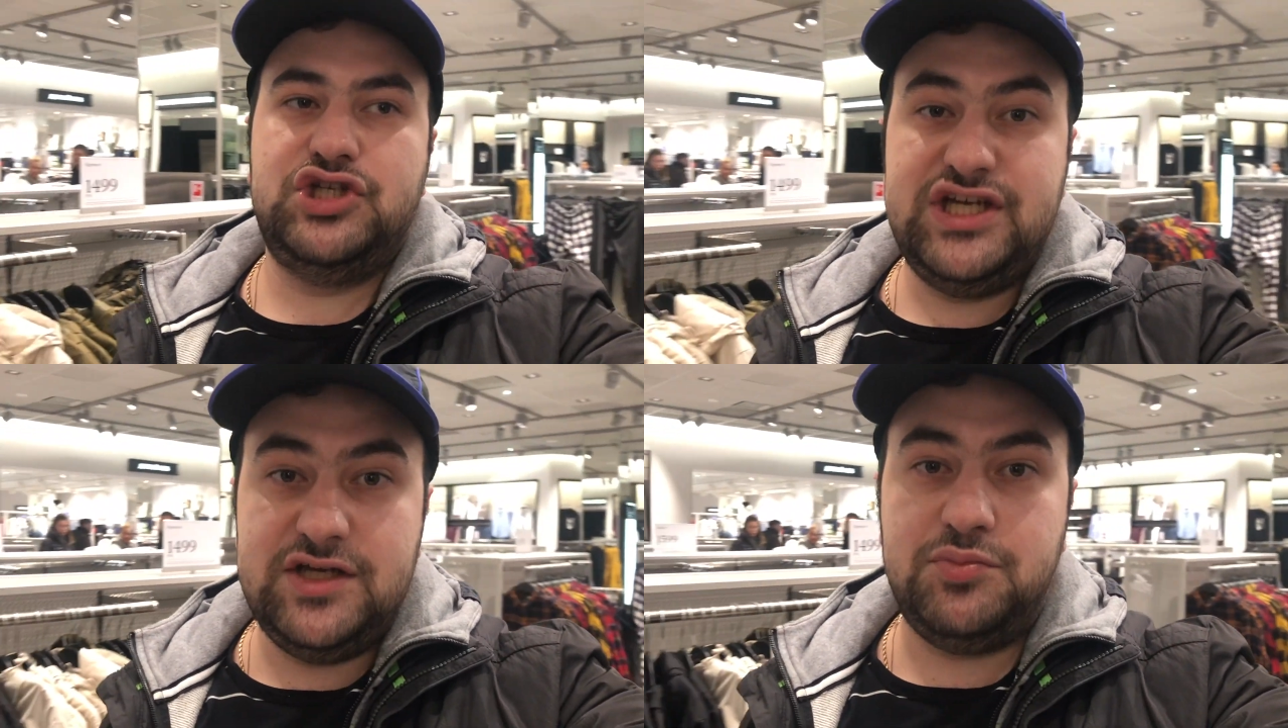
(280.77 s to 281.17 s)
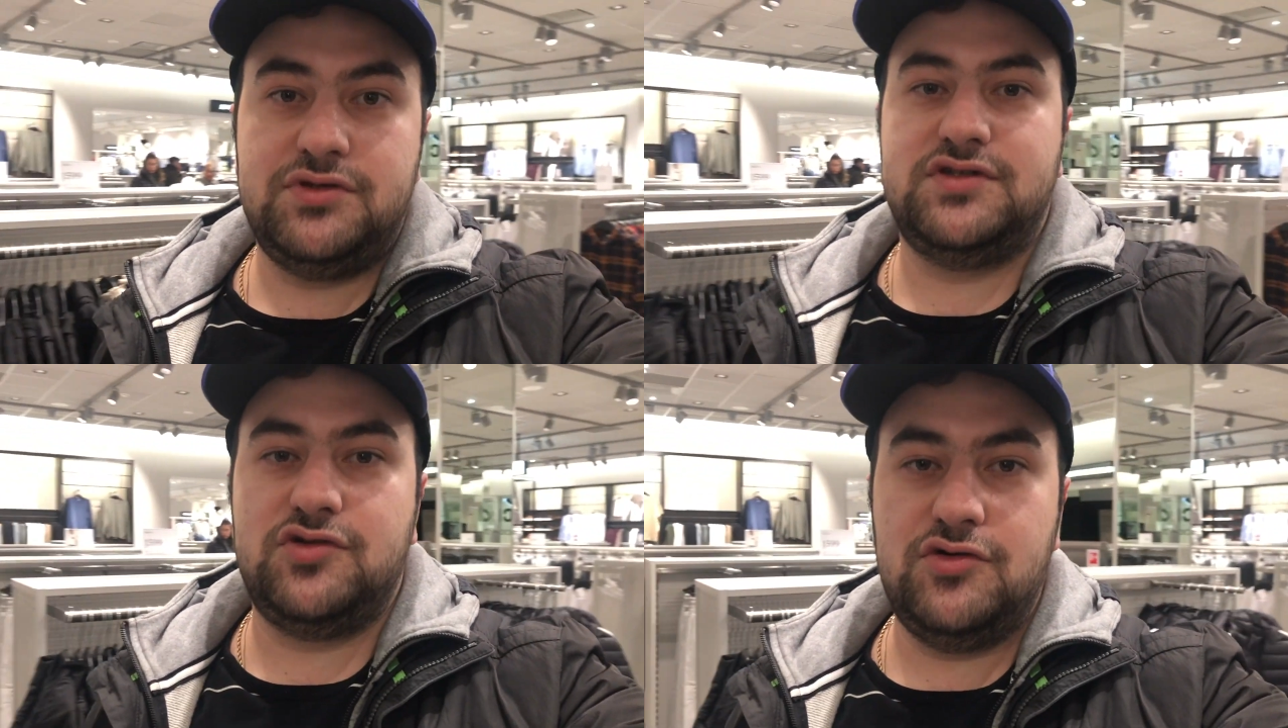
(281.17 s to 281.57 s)
cheap
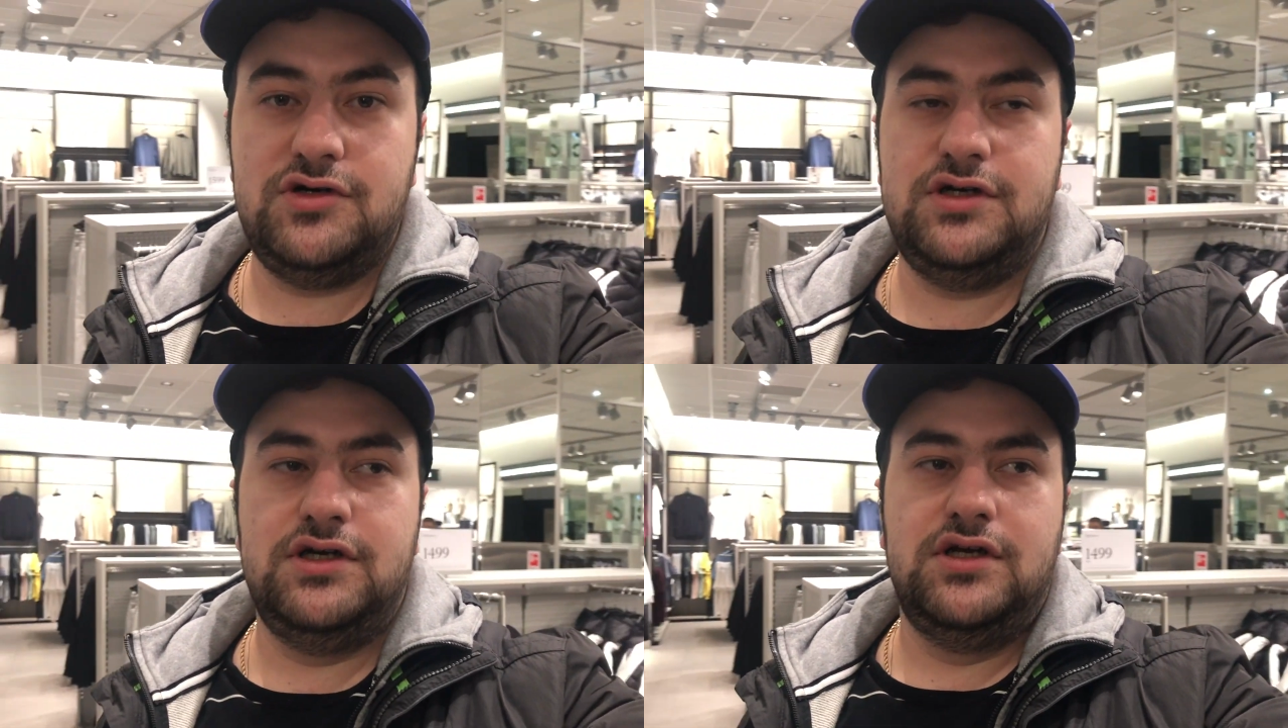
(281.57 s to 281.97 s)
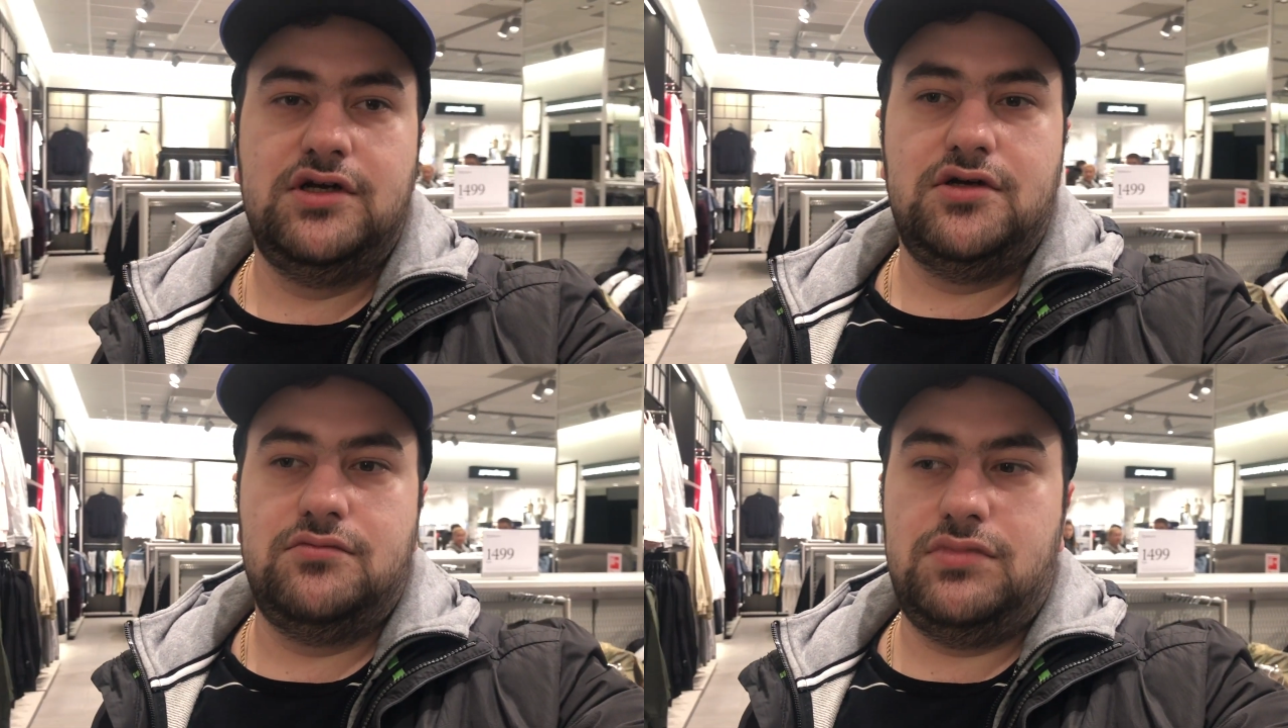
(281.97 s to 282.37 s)
store,
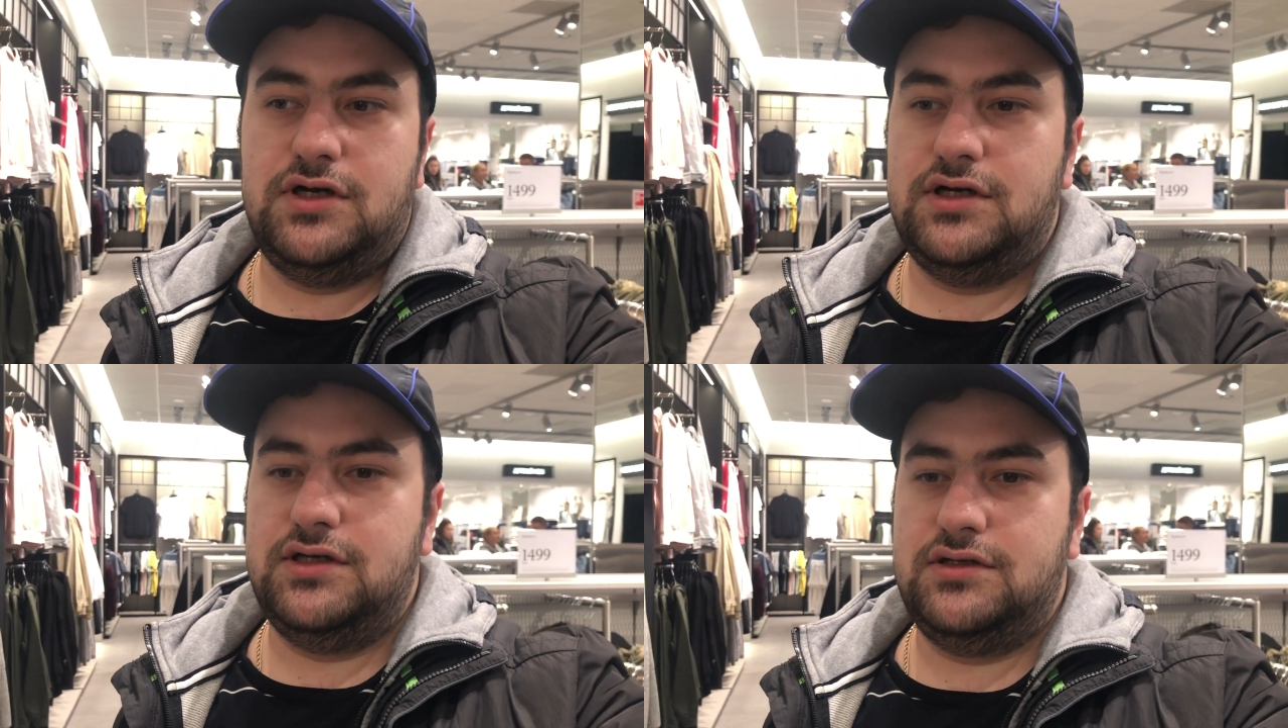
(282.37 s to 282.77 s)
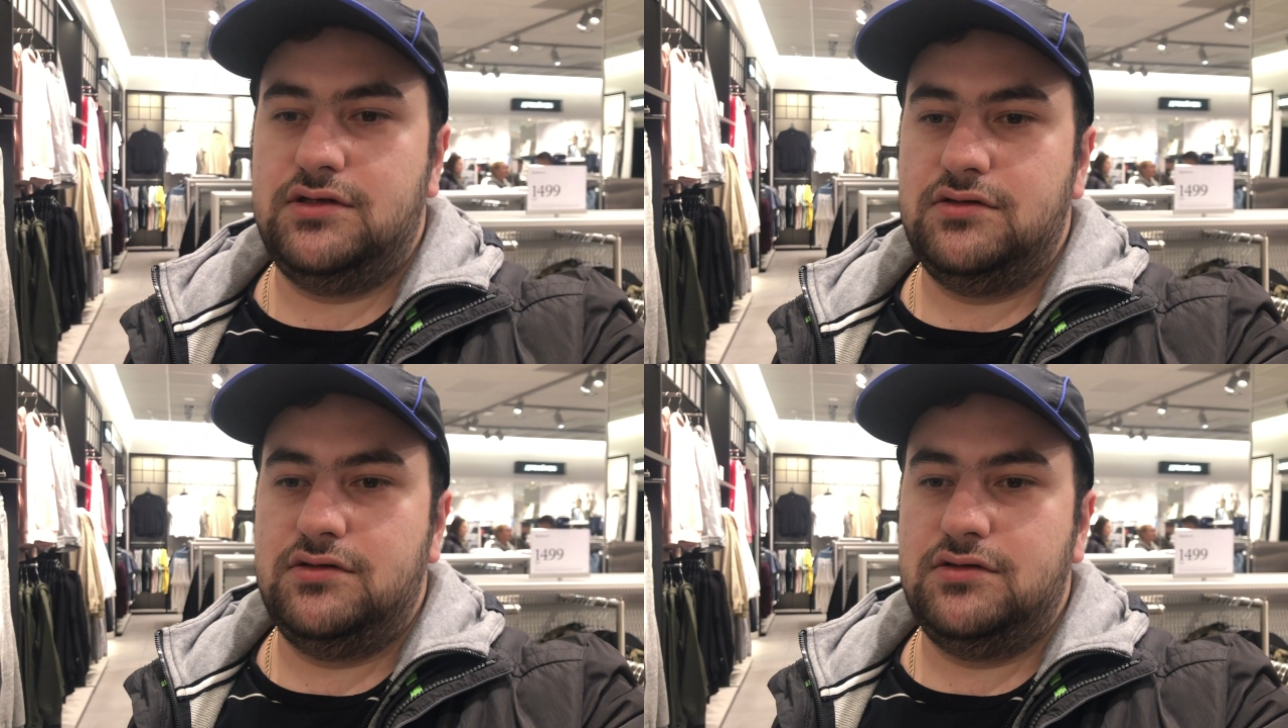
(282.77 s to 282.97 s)
but